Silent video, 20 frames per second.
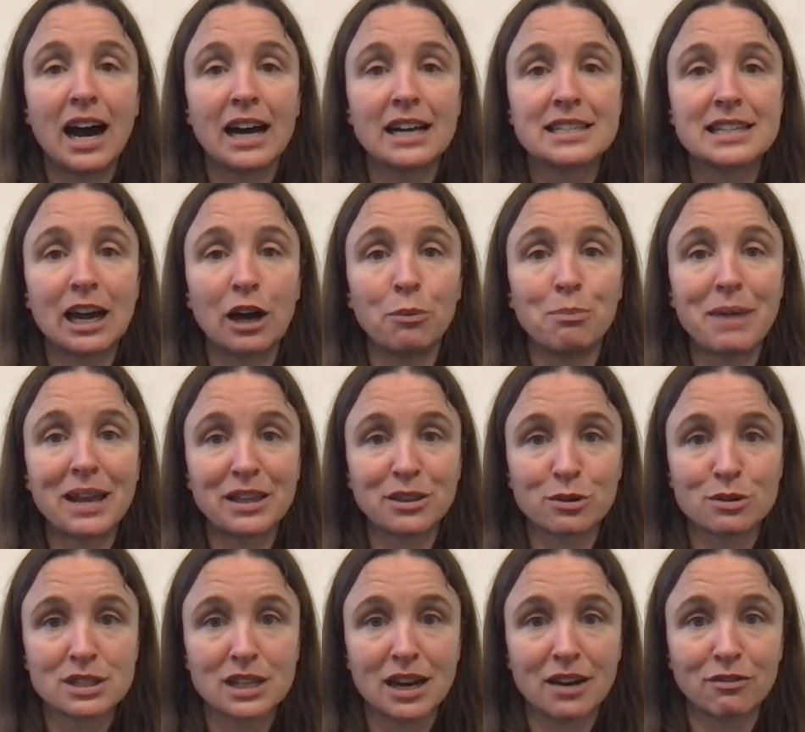to help make
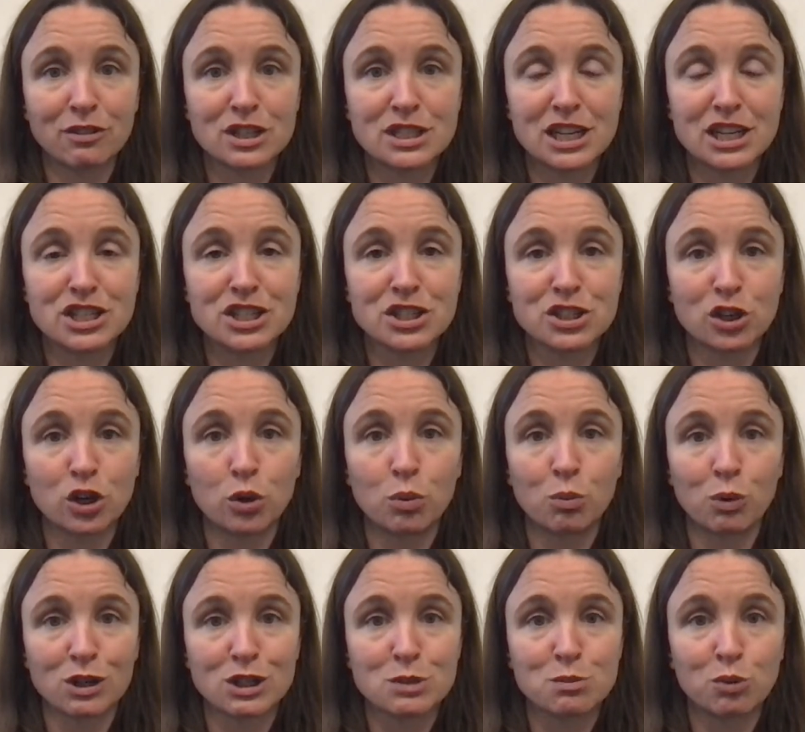those conversations go
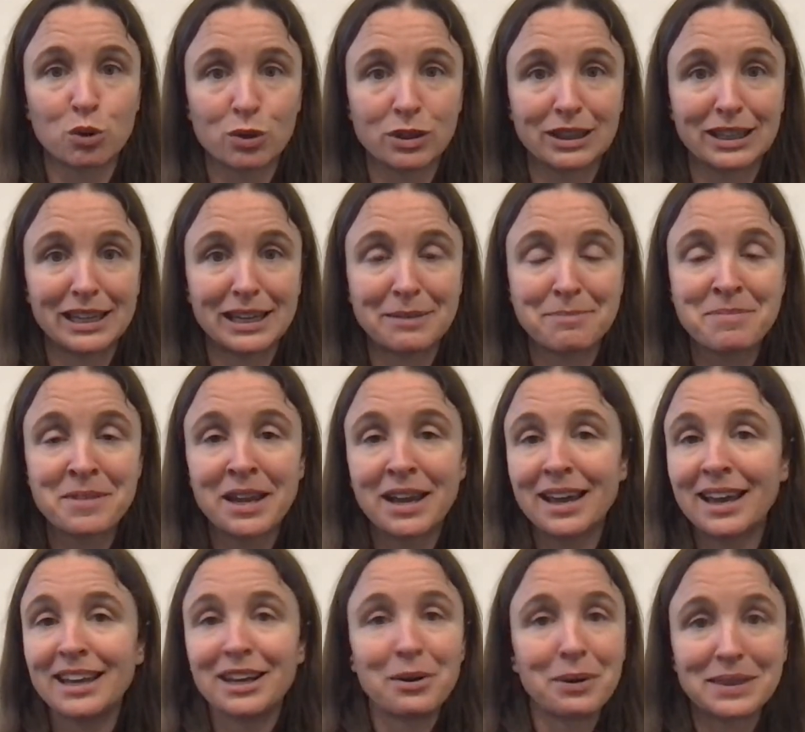more smoothly,
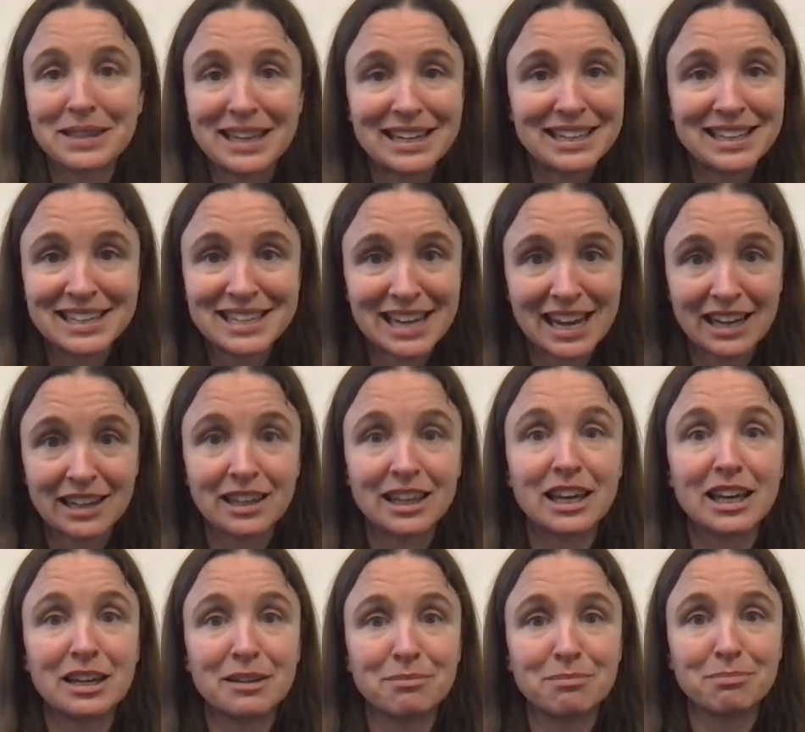at the end of the day,
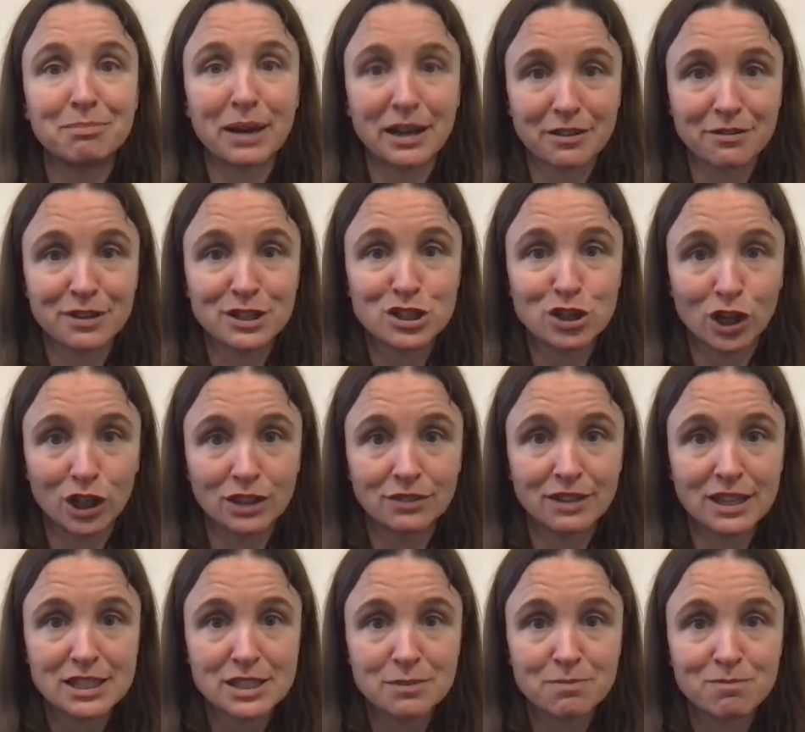it benefits all of
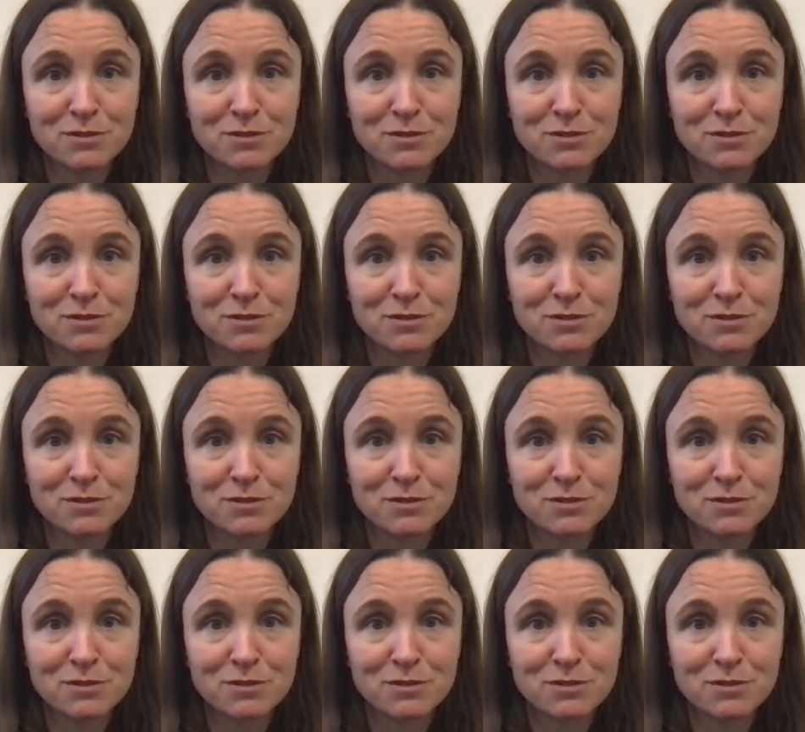us.